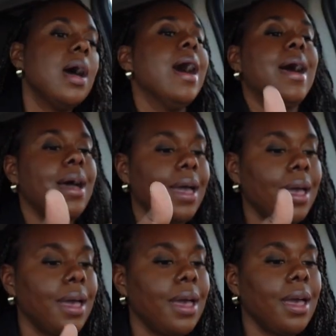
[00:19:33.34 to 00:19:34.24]

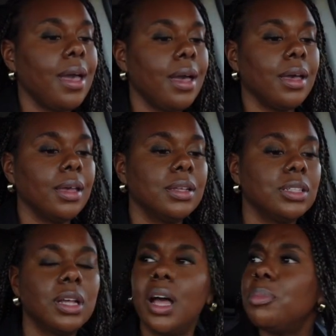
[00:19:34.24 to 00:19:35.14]
Hi!
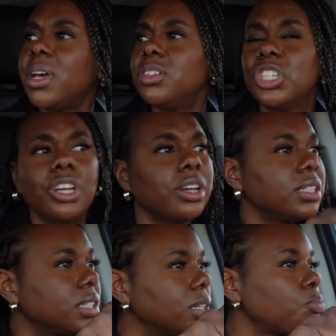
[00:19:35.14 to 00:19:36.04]
I'm out of
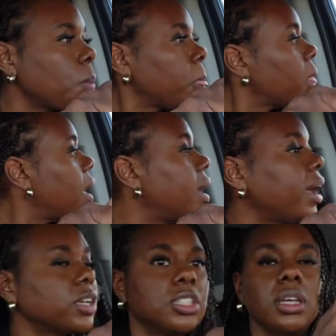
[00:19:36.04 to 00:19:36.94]
church.
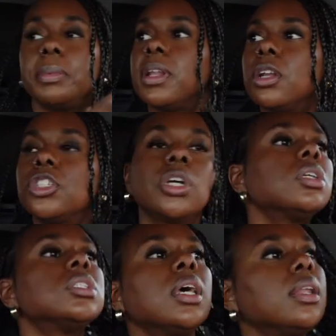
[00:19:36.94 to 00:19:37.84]
Actually, I've been out of
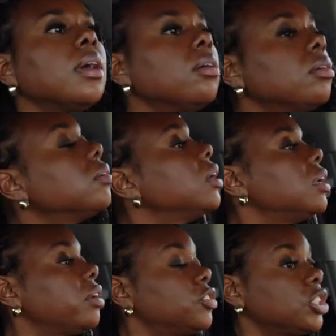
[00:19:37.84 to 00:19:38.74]
church and
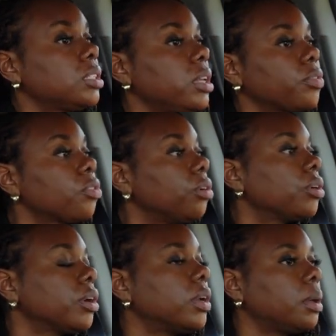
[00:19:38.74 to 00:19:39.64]
I've just left
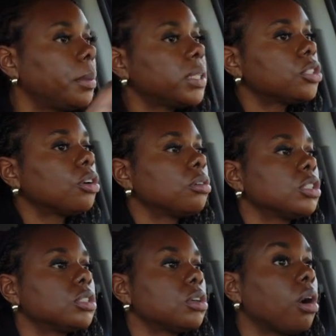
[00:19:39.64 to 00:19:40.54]
Kroger and I'm about to go to
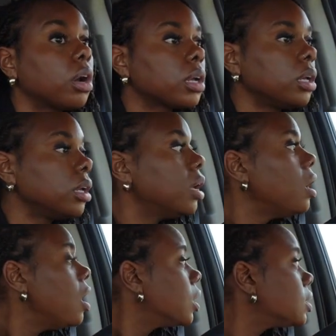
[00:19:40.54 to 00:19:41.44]
Target
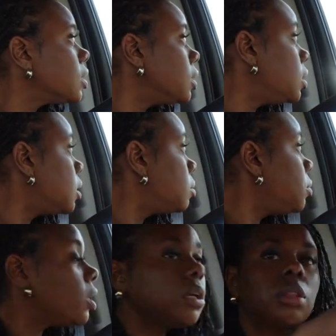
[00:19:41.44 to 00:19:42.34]
because I need to get
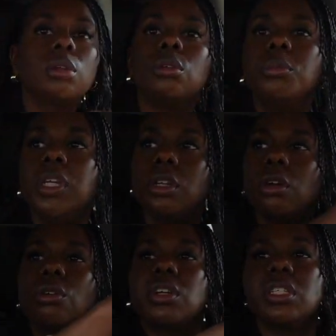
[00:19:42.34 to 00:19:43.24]
me another Lumi
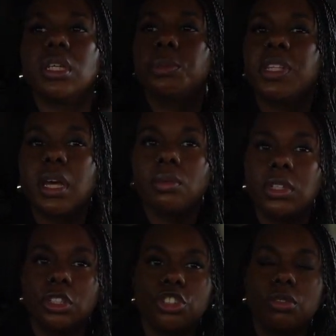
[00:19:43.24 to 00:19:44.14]
deodorant stick, but I
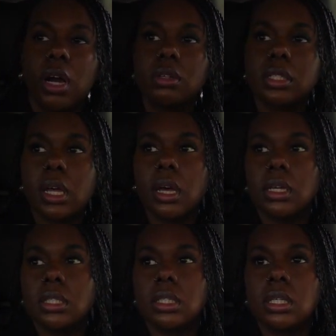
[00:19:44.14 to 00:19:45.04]
want the trial
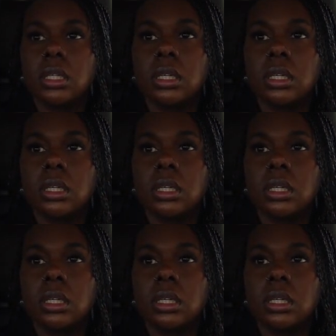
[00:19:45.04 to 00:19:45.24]
size.